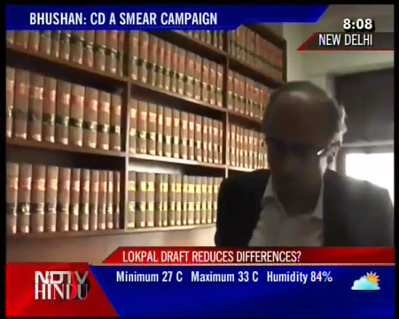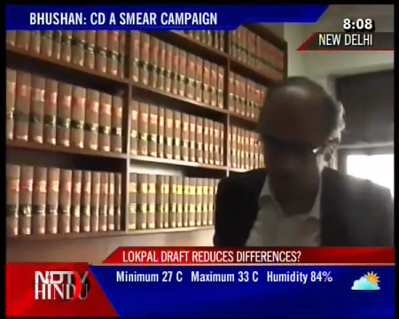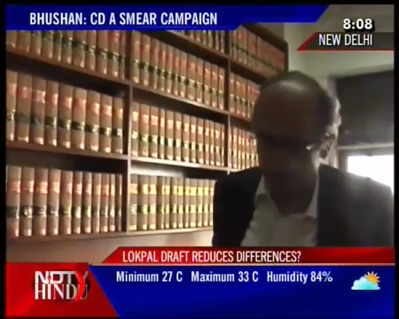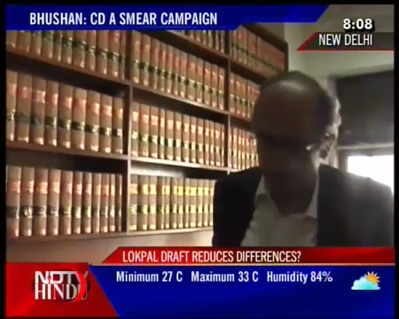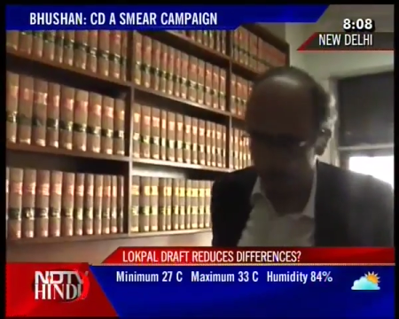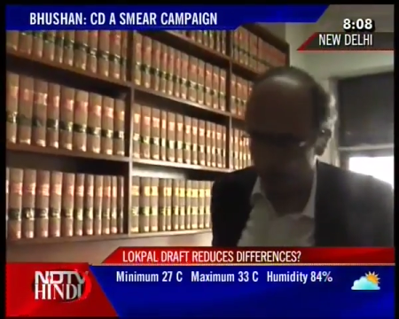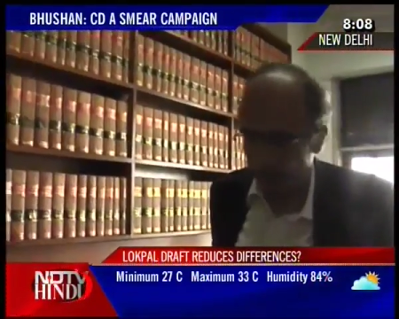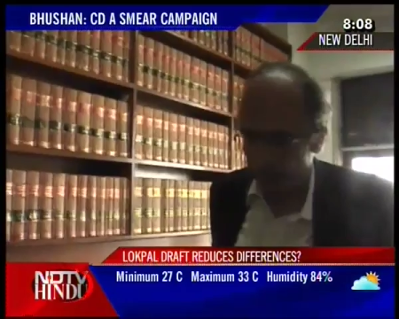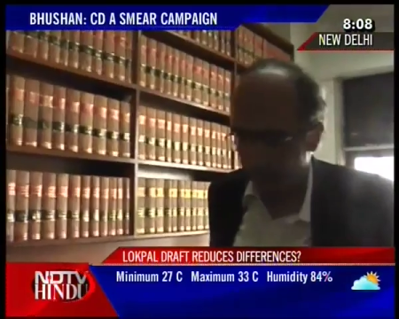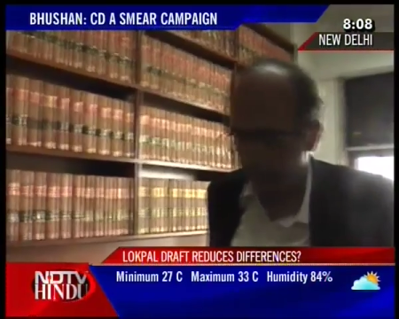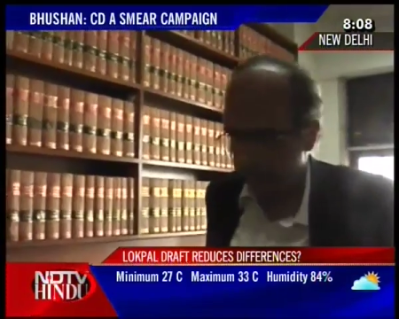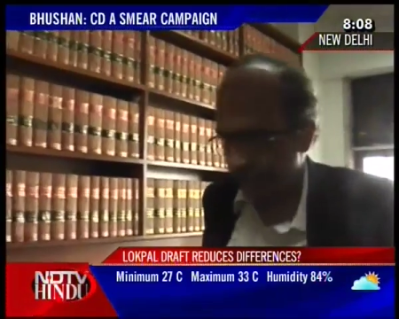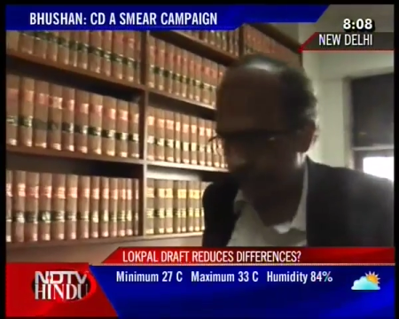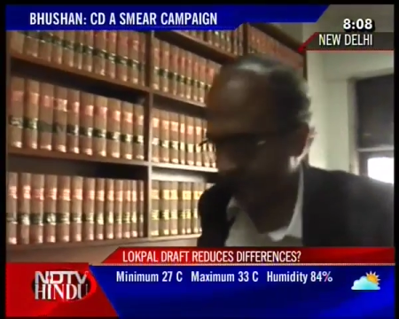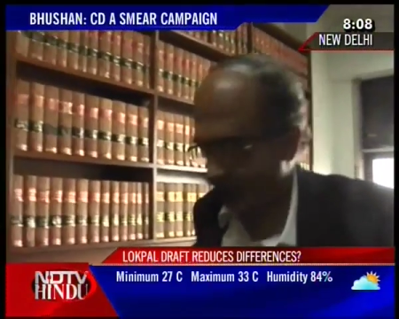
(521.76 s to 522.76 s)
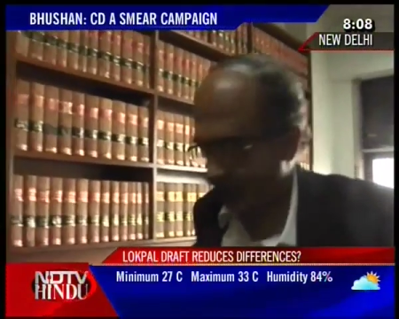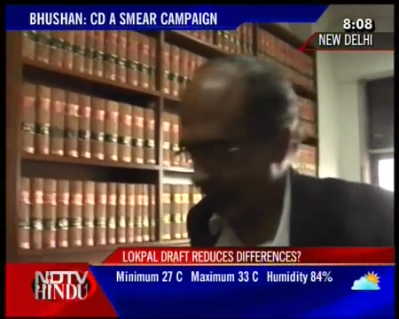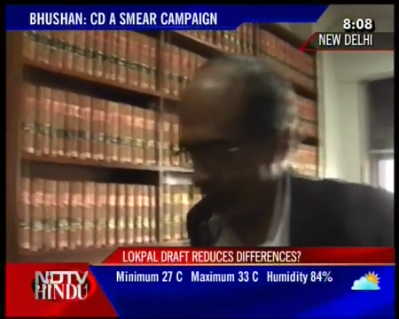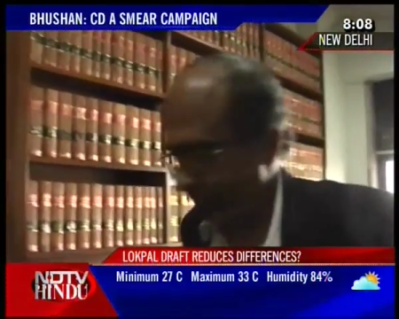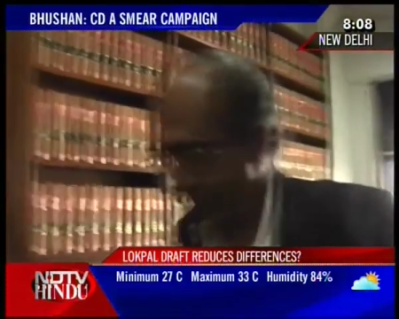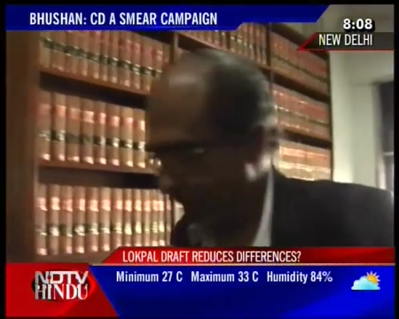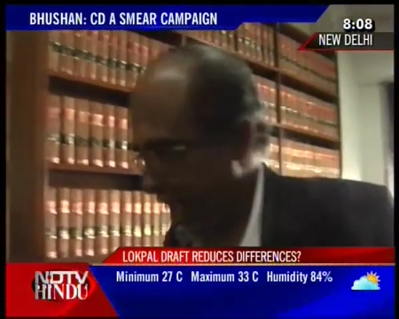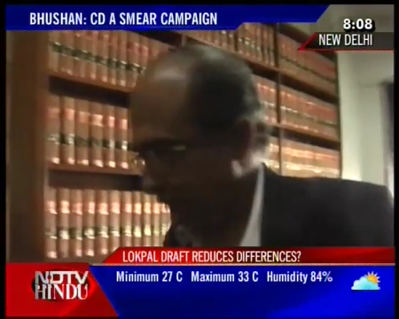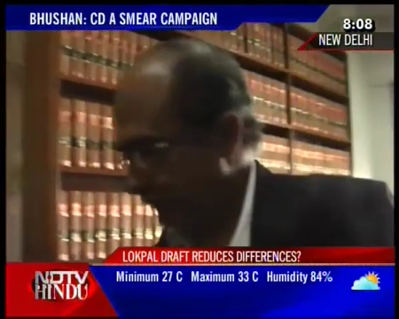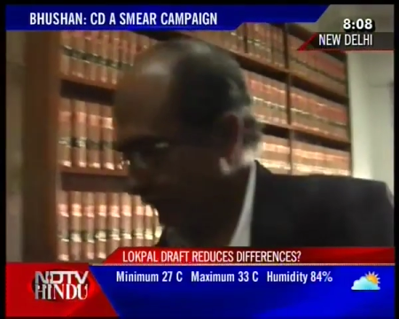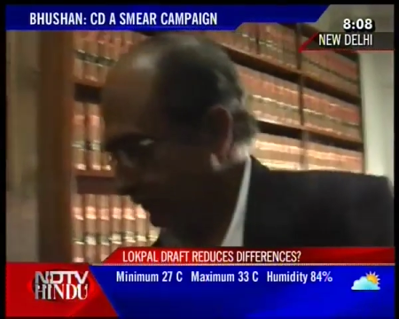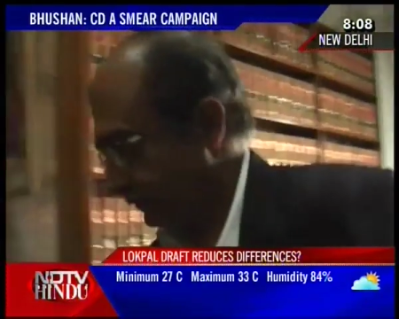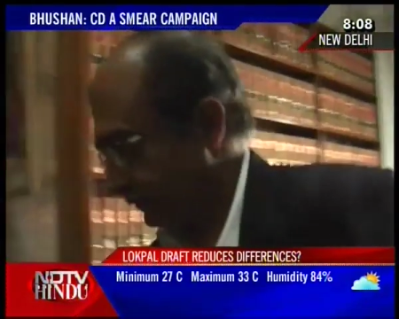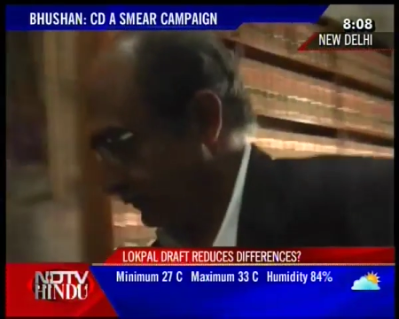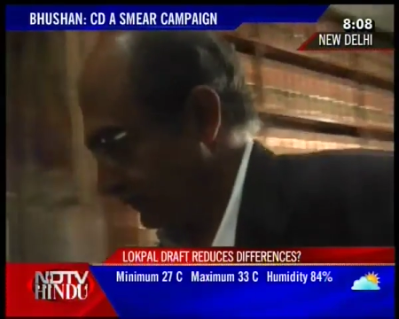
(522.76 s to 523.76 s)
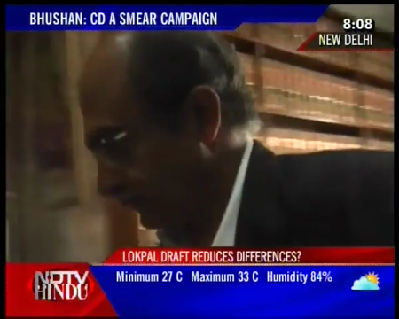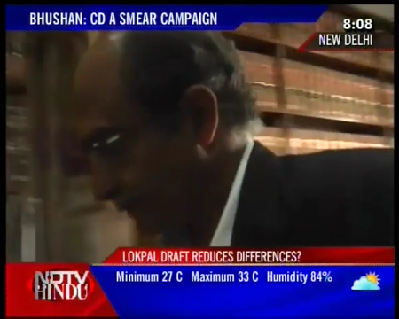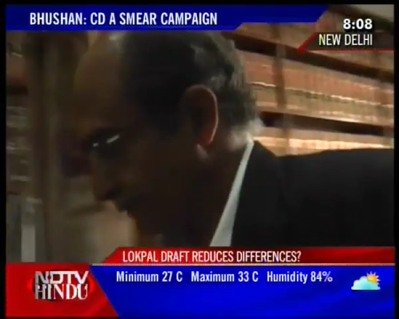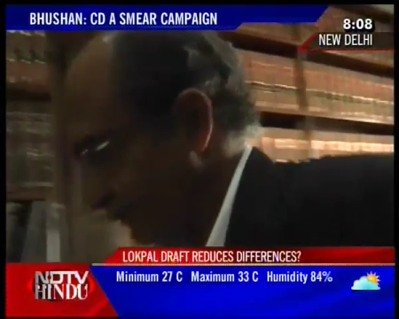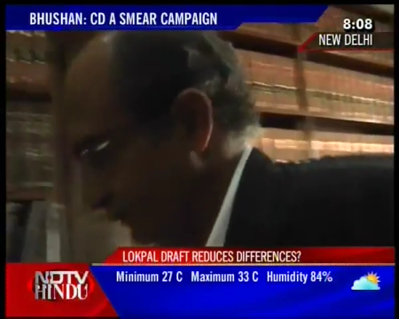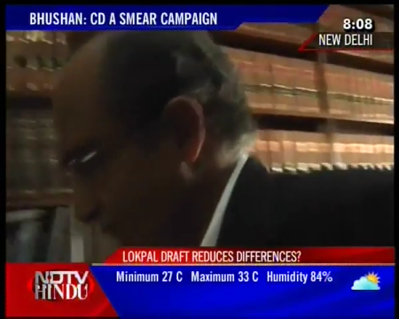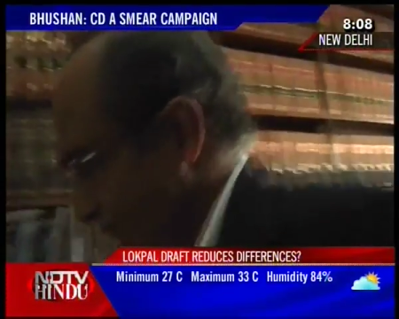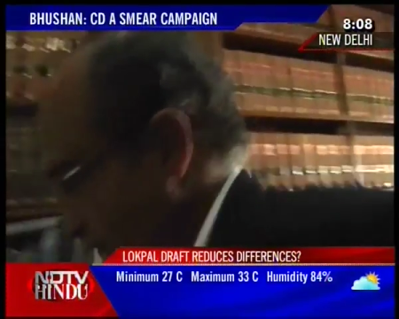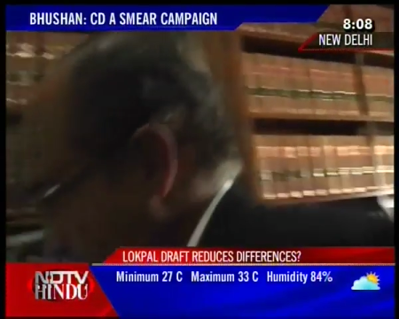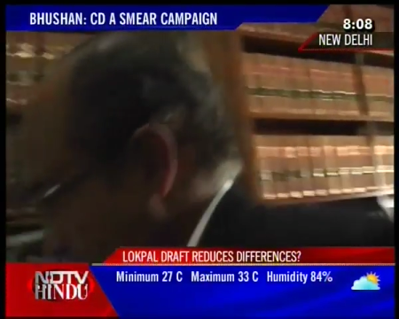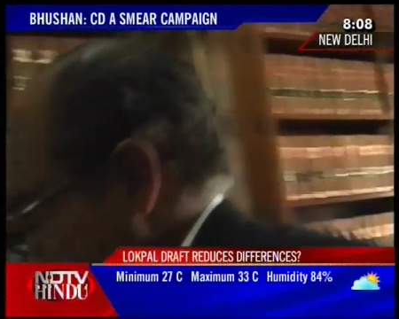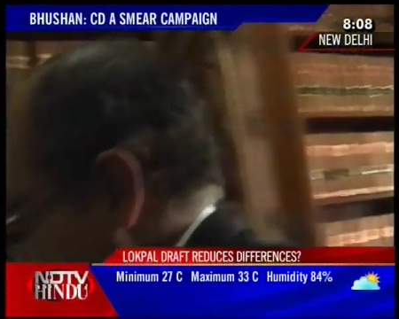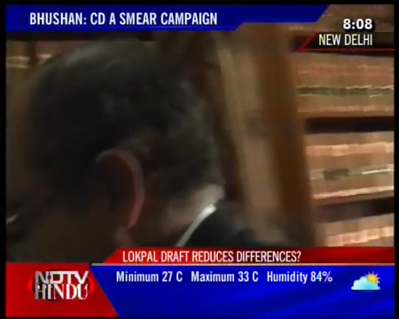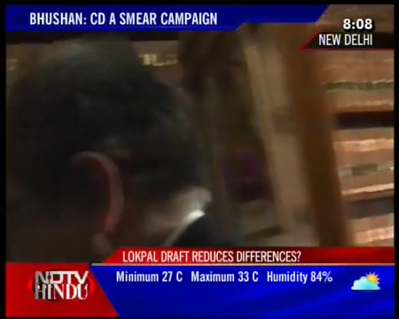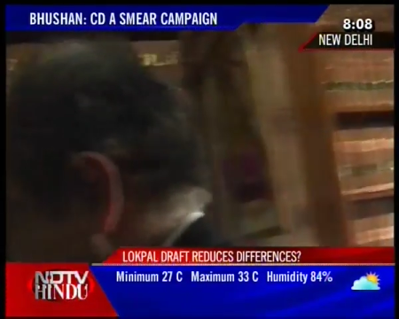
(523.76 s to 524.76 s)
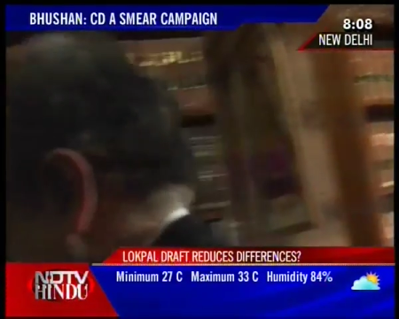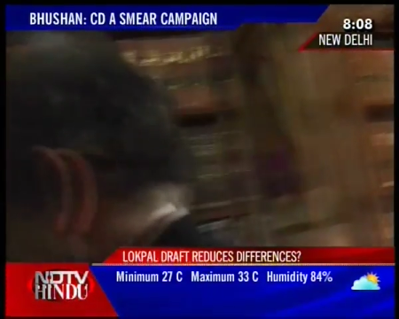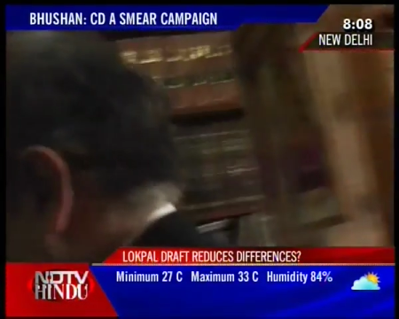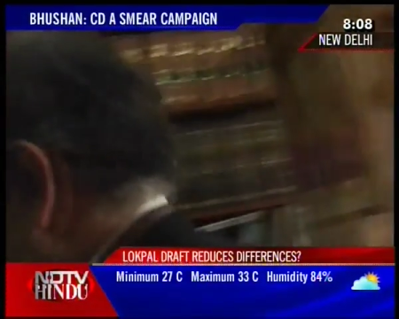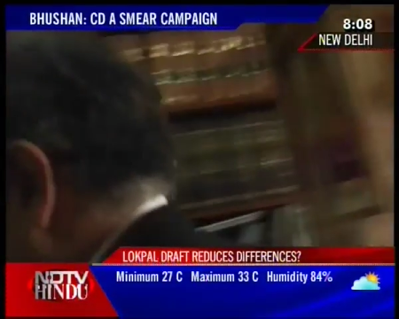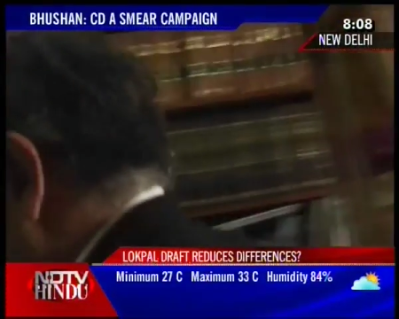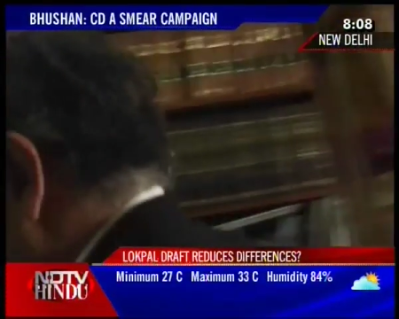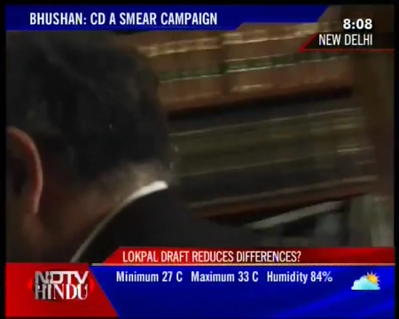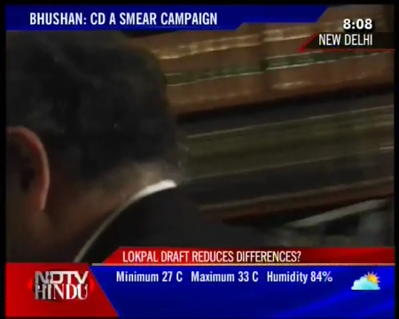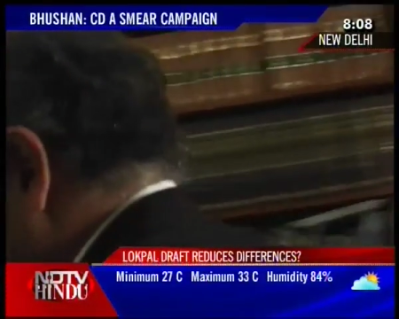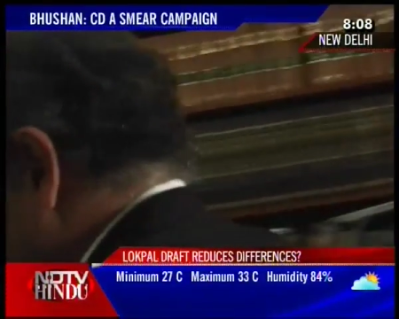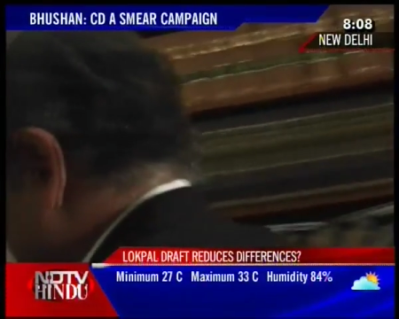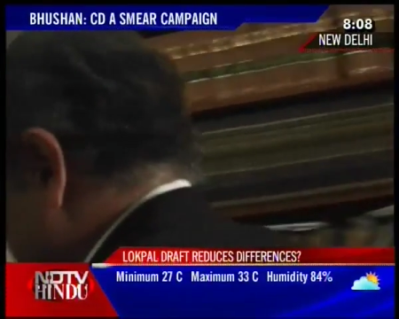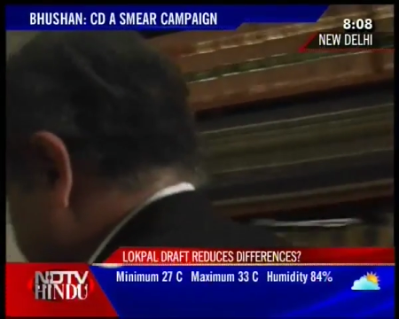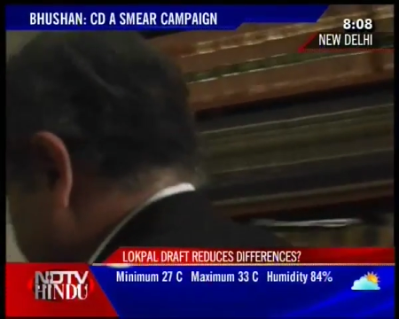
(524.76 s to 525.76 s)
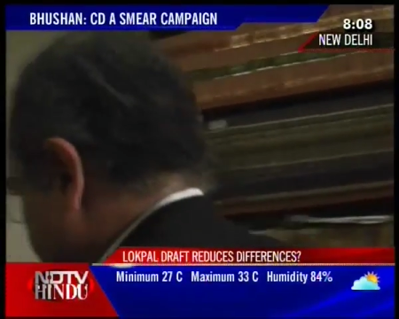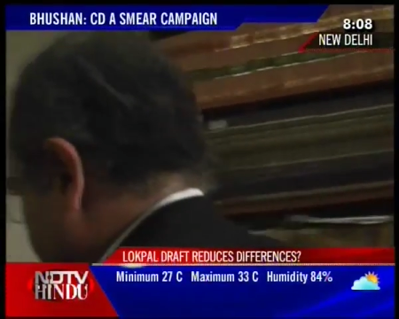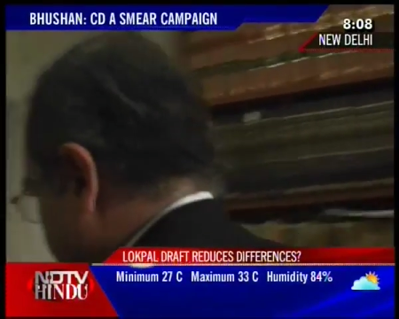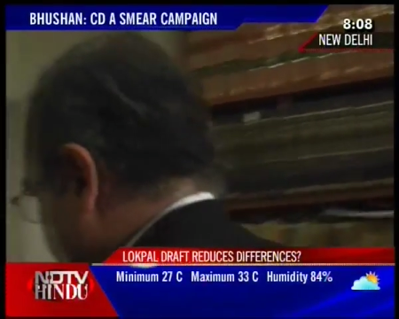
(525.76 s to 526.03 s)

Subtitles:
[unreadable: no face in view]